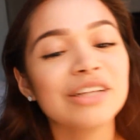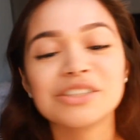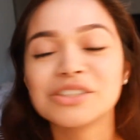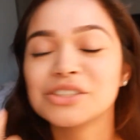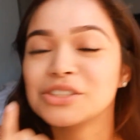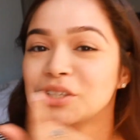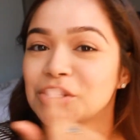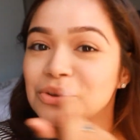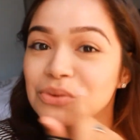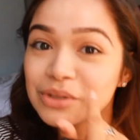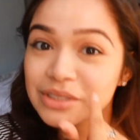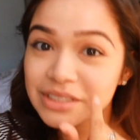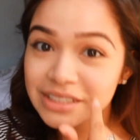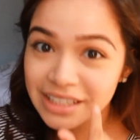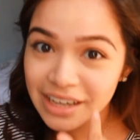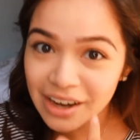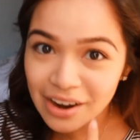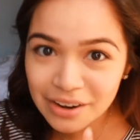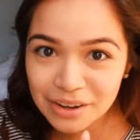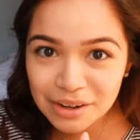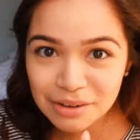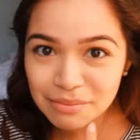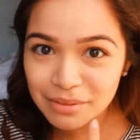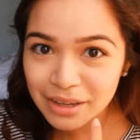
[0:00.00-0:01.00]
Just use it
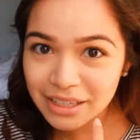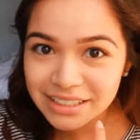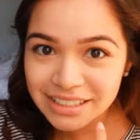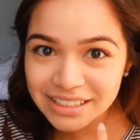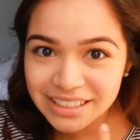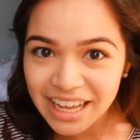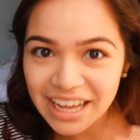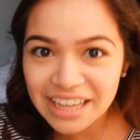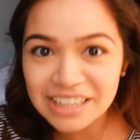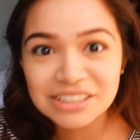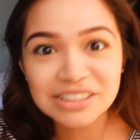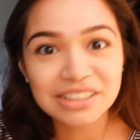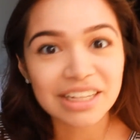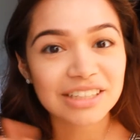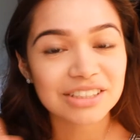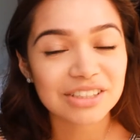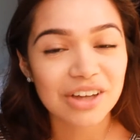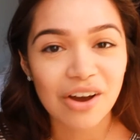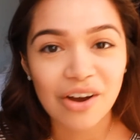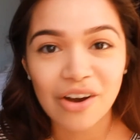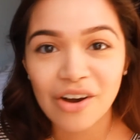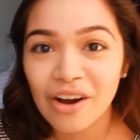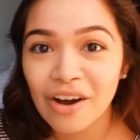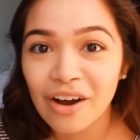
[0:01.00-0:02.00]
on your mustache.
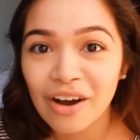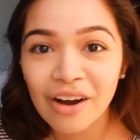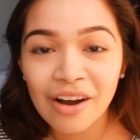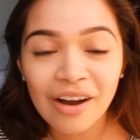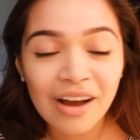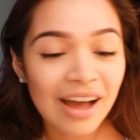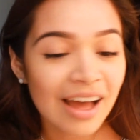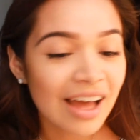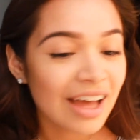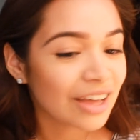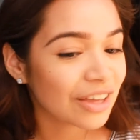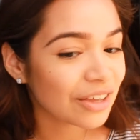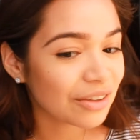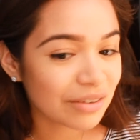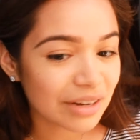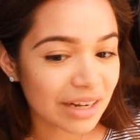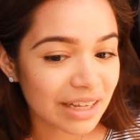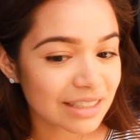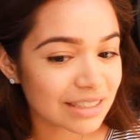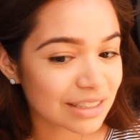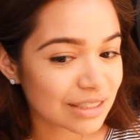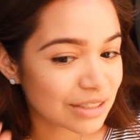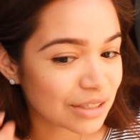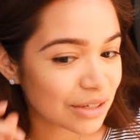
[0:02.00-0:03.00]
That's all you
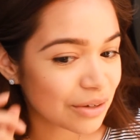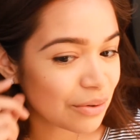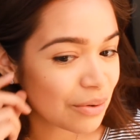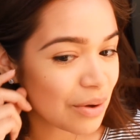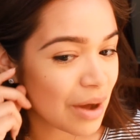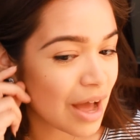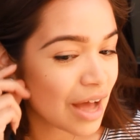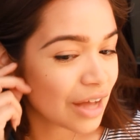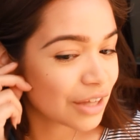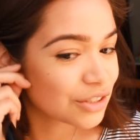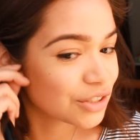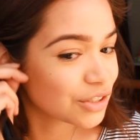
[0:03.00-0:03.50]
need to do.